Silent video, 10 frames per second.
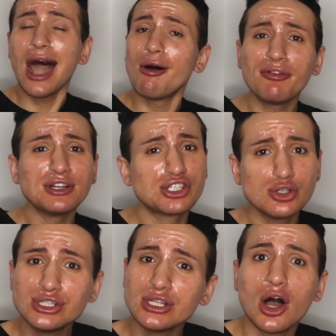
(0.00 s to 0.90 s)
However, due
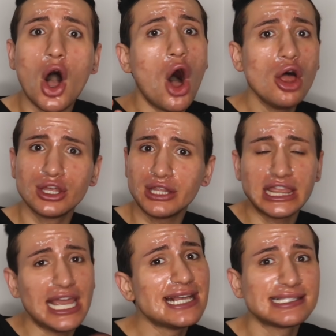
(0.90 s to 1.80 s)
to all the
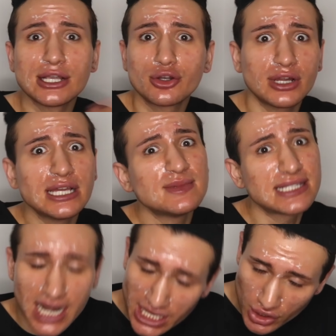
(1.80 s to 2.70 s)
things and creams
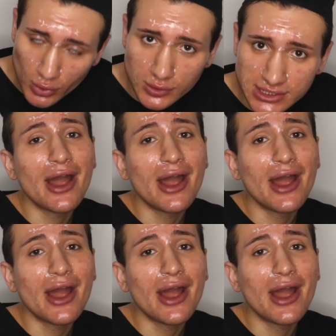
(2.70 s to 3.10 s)
that I use,